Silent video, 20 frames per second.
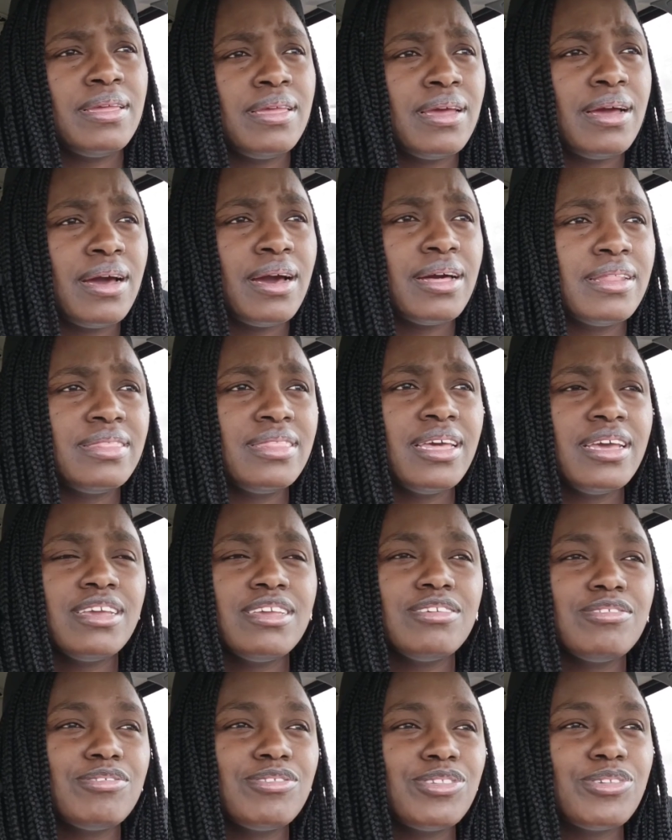Yeah.
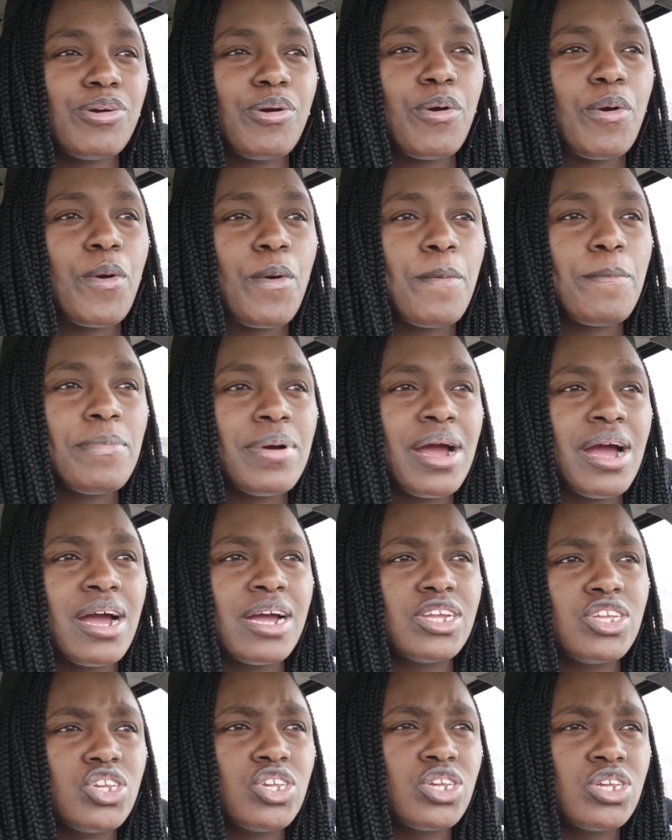Thank you so
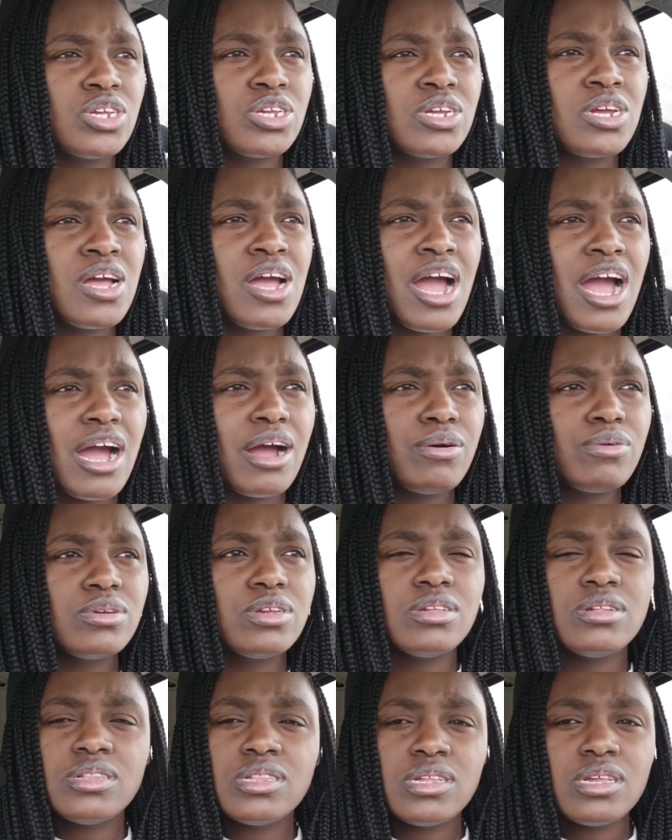much. I
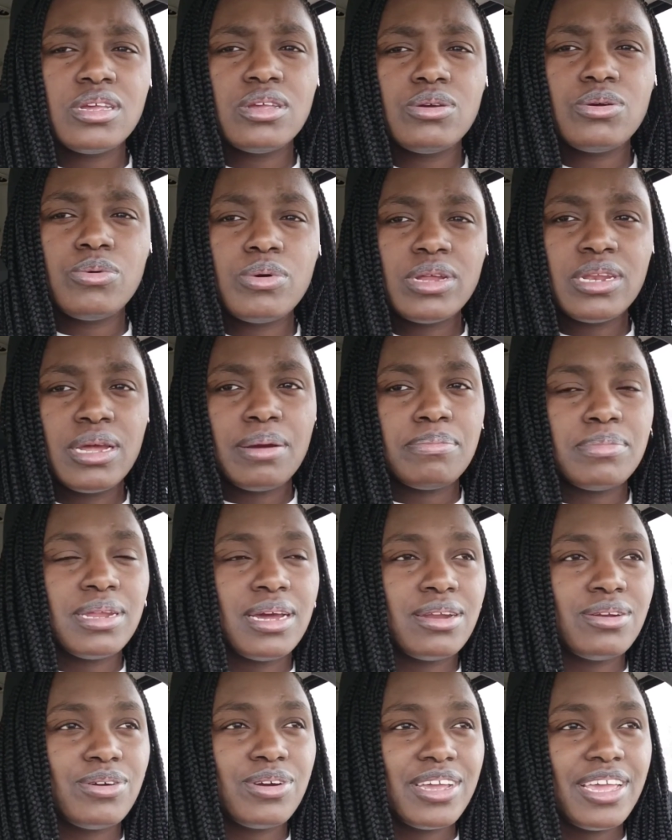will see you when I'm
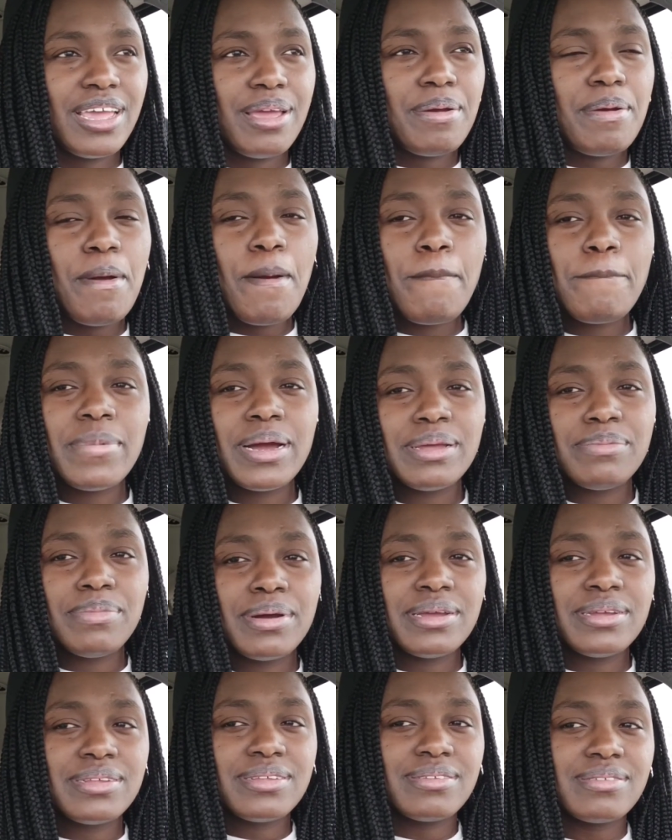done. Okay. Bye
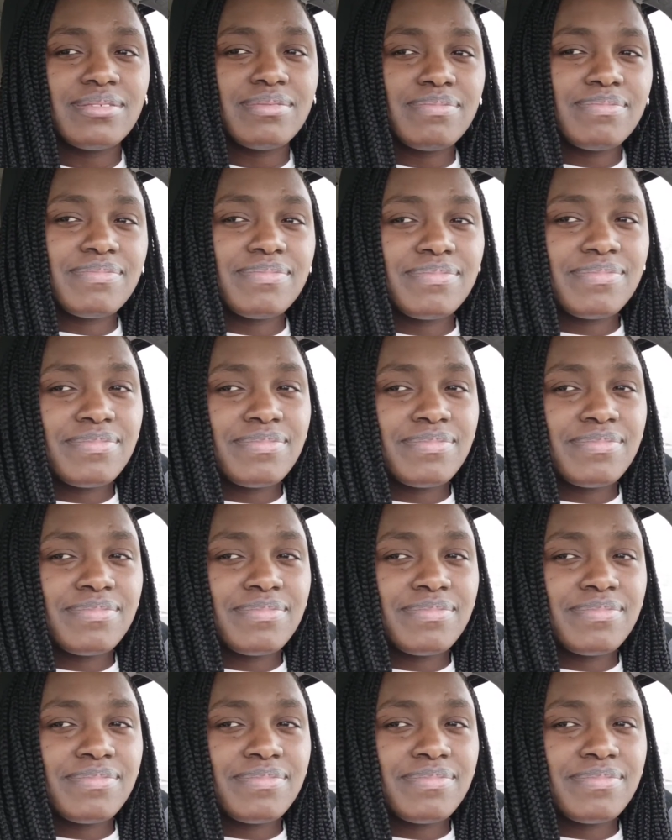bye.